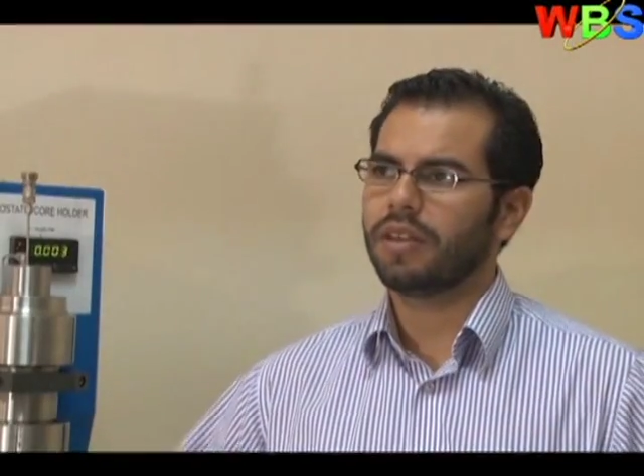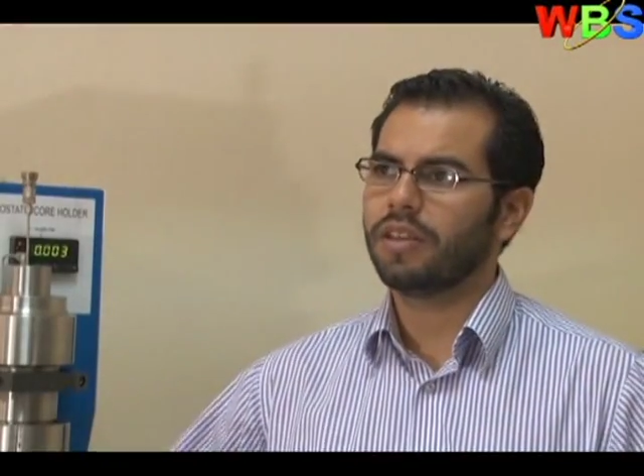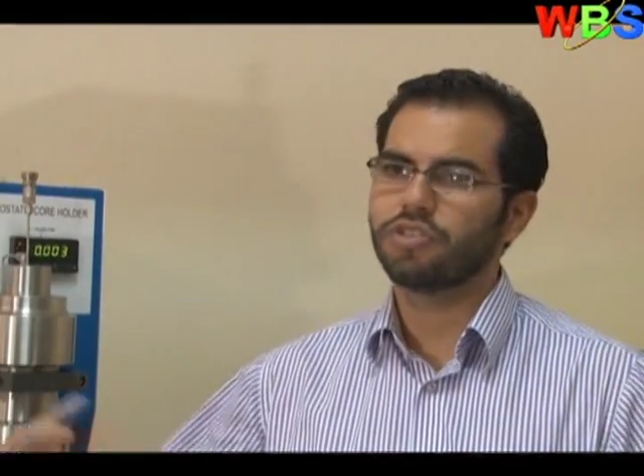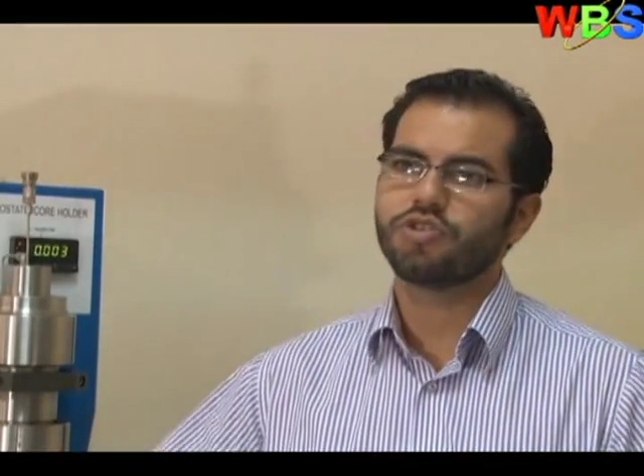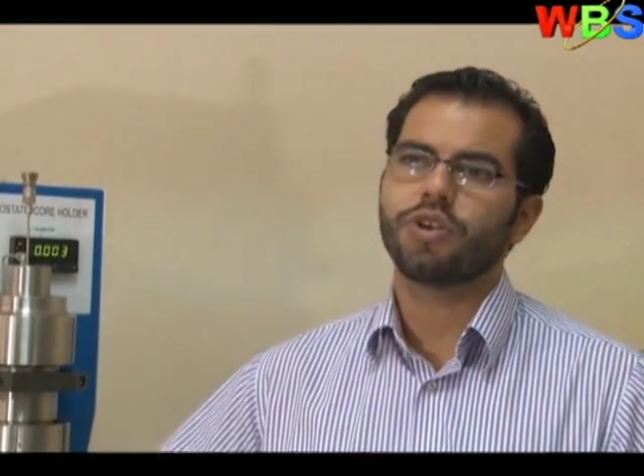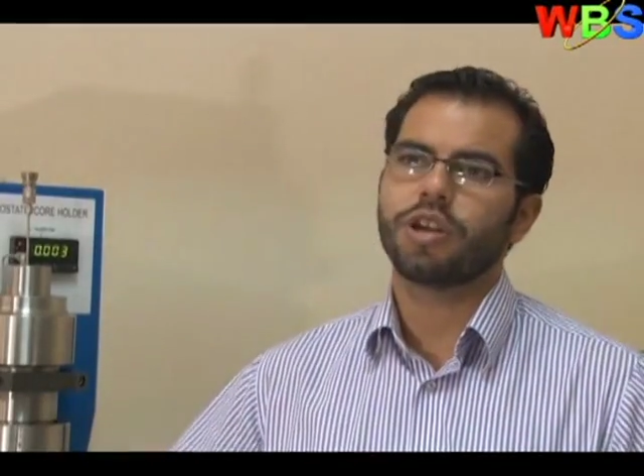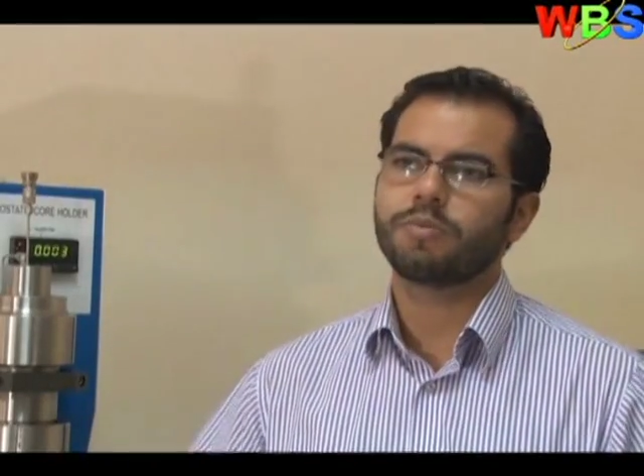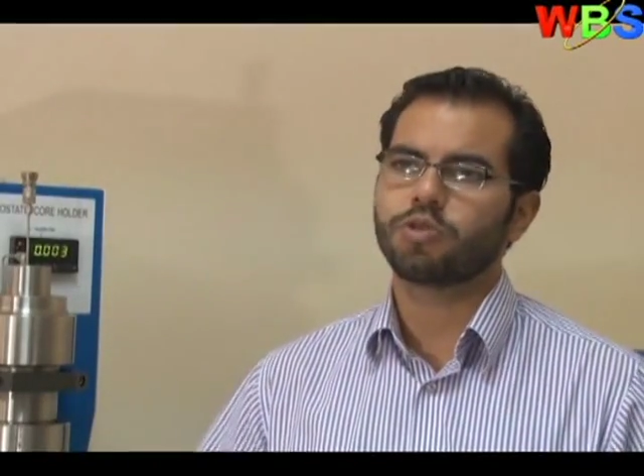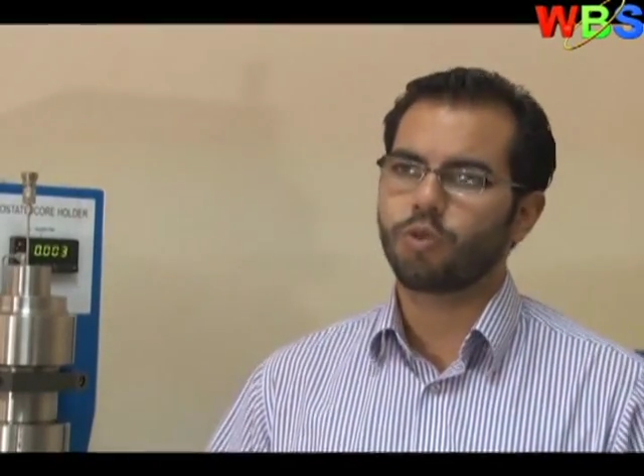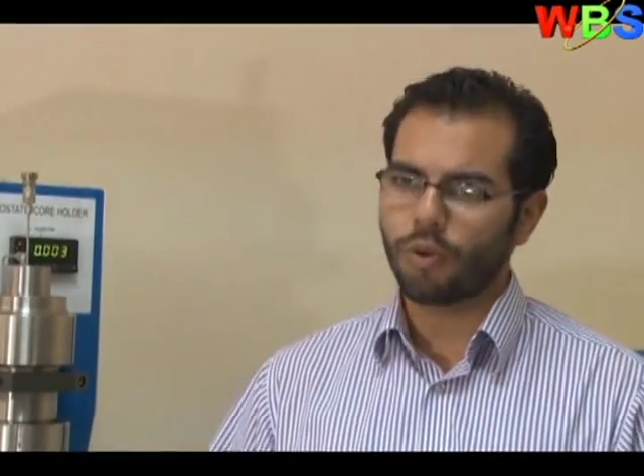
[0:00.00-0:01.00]
industry
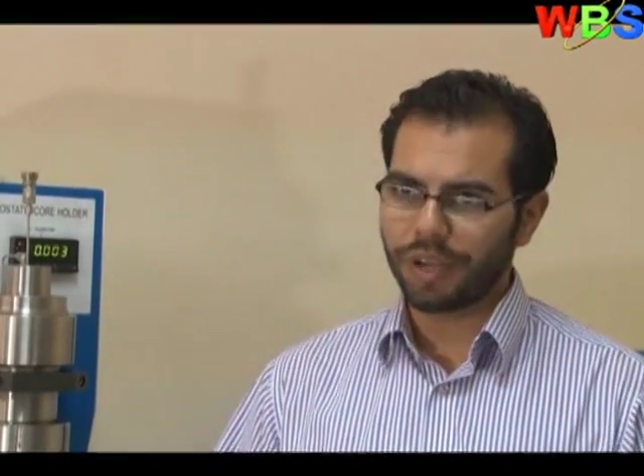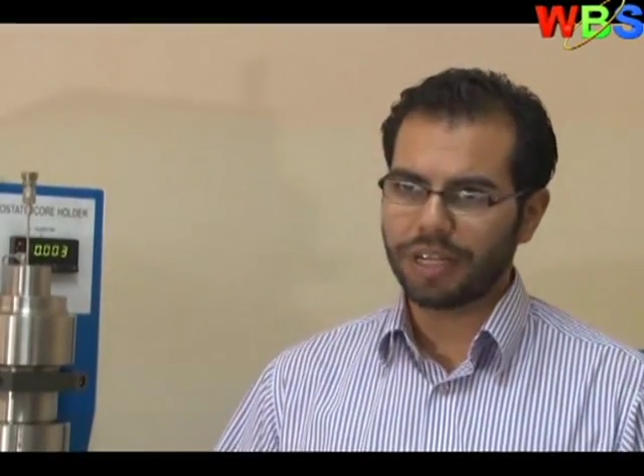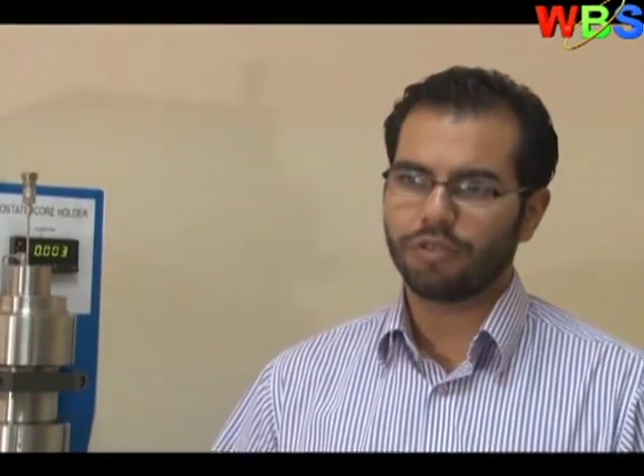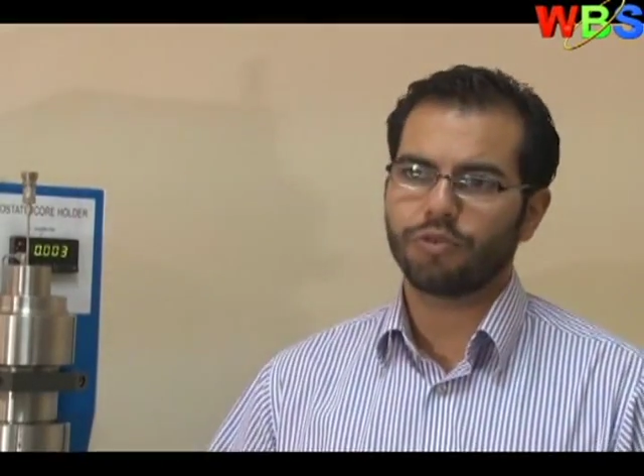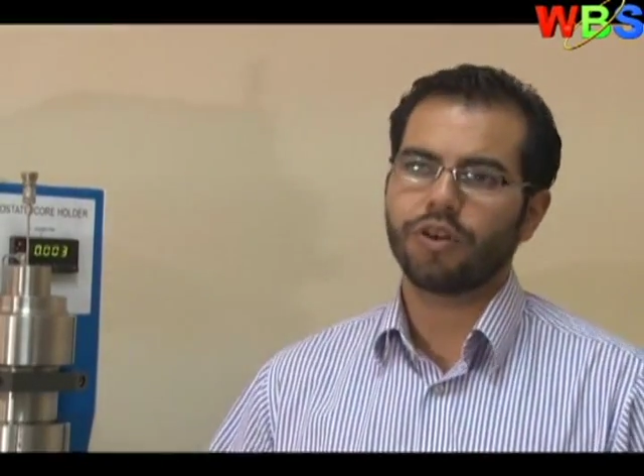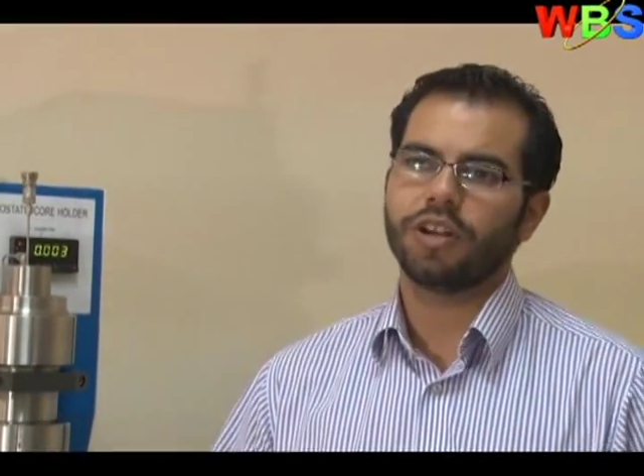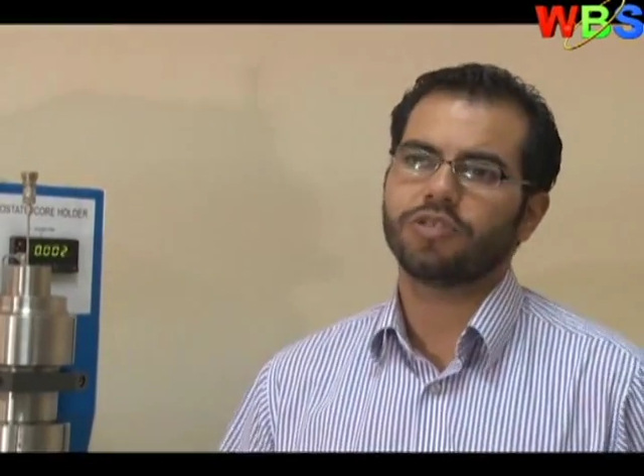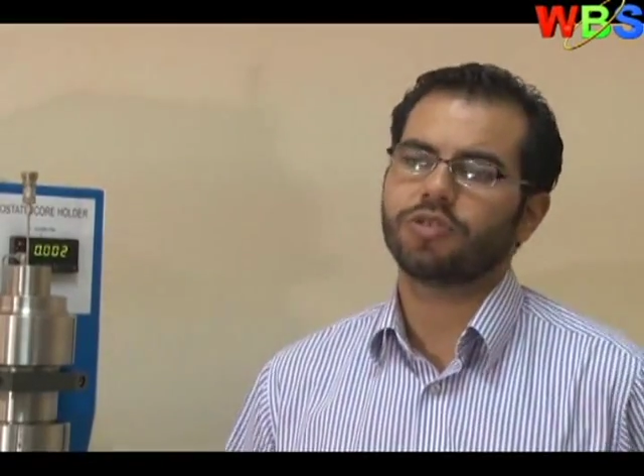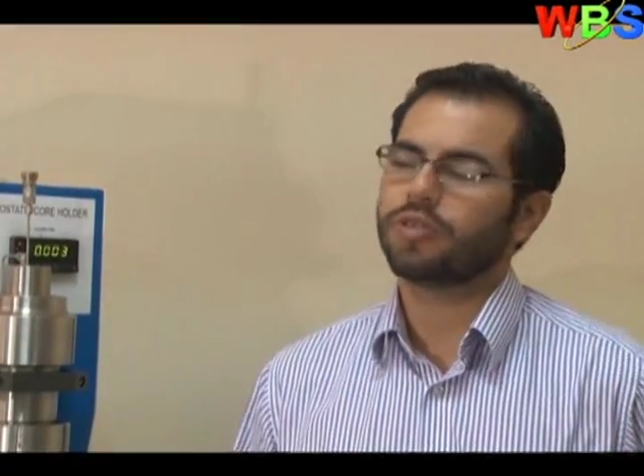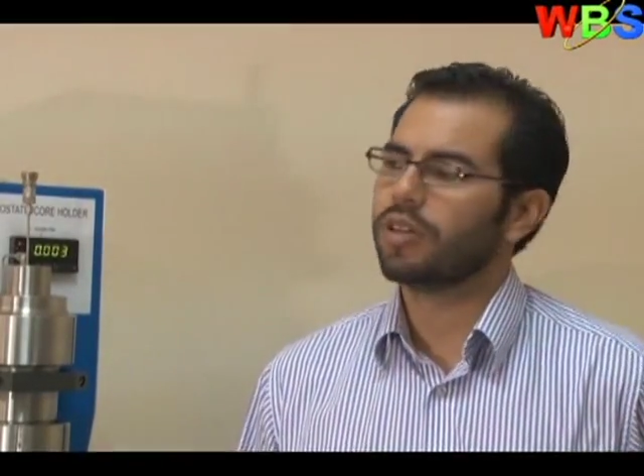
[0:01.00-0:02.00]
keeps growing in the
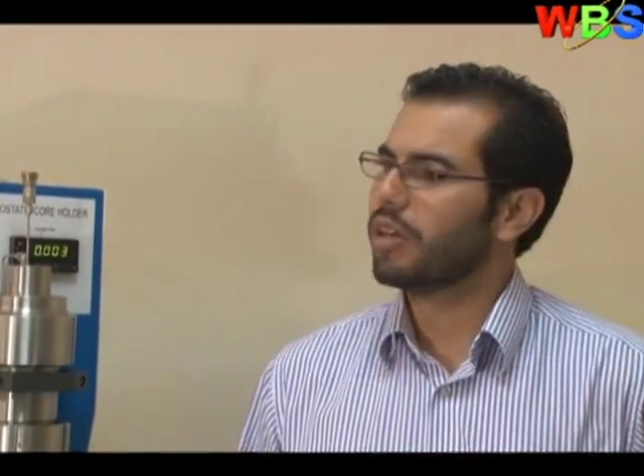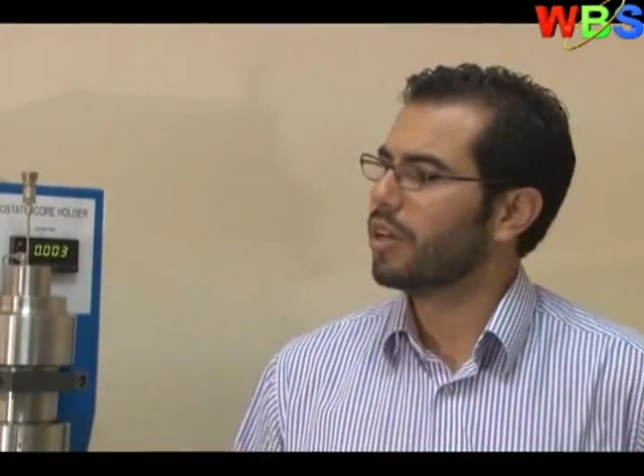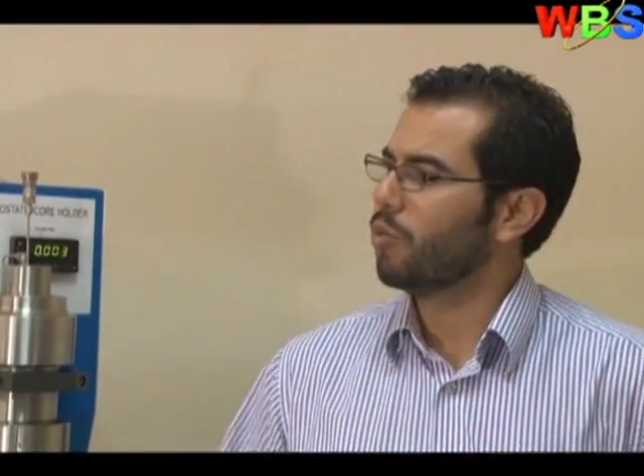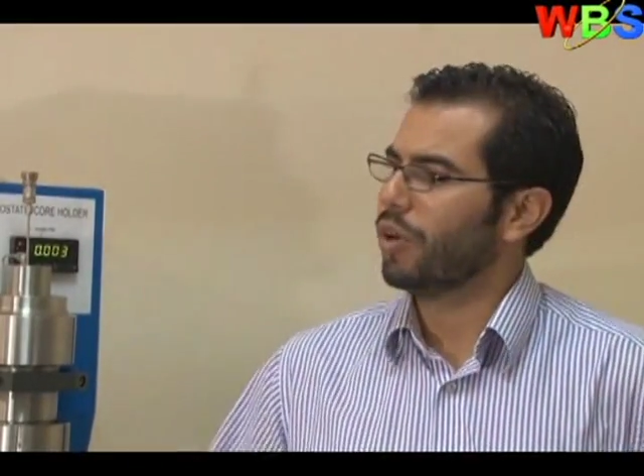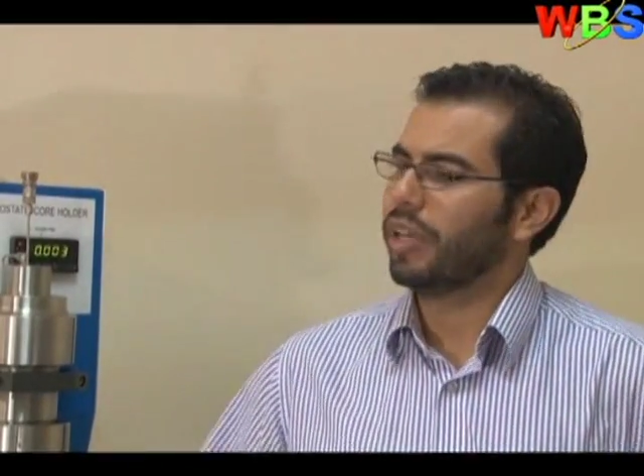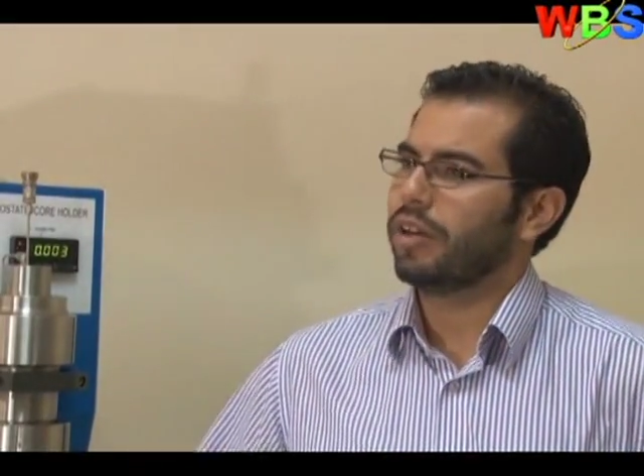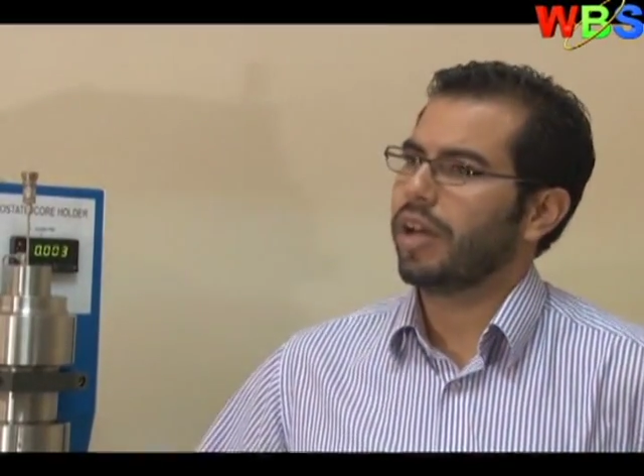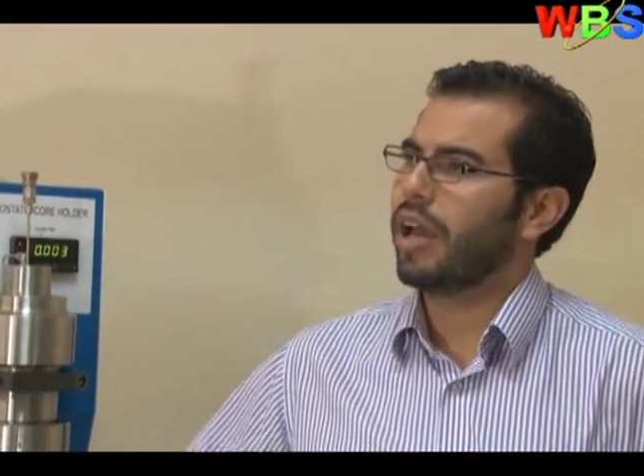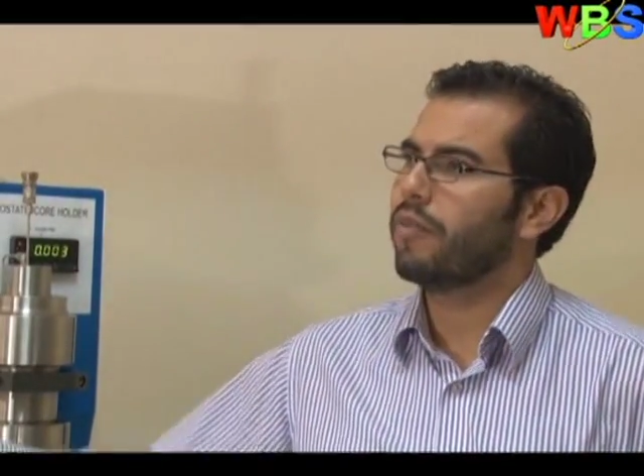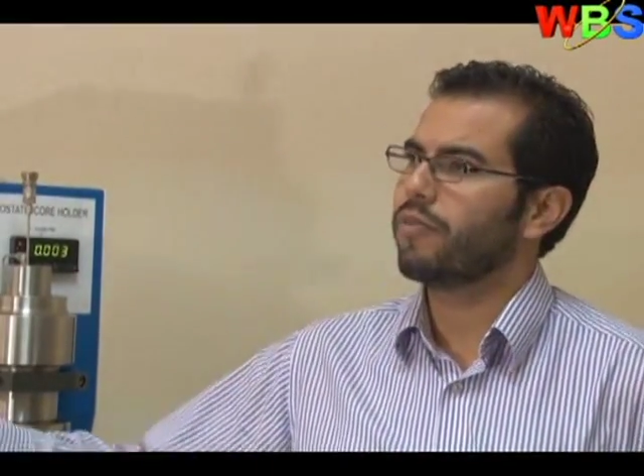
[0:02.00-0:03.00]
region, we
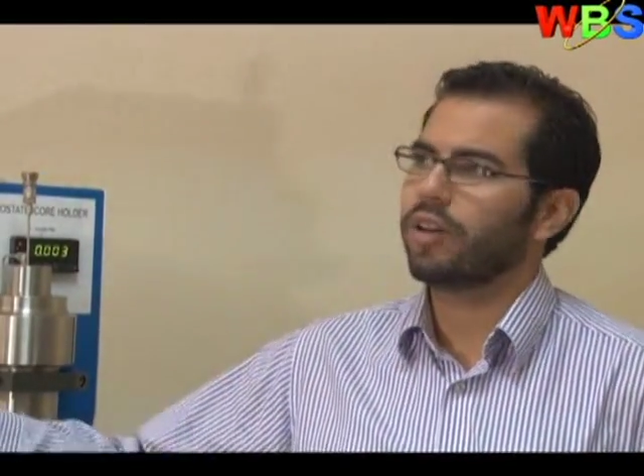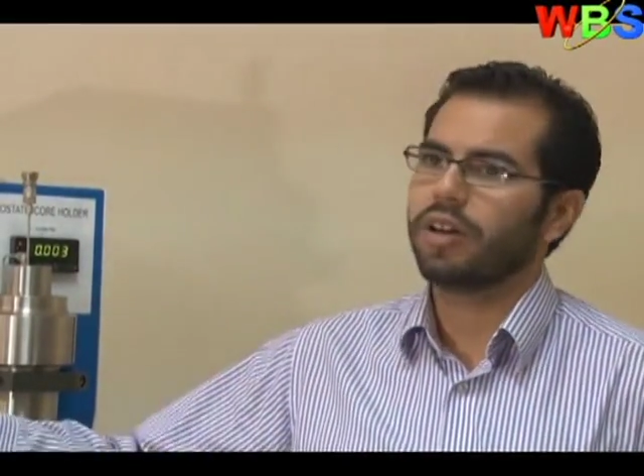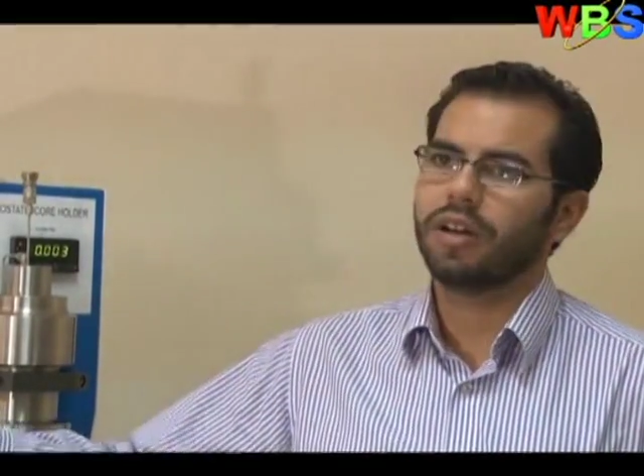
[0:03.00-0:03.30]
have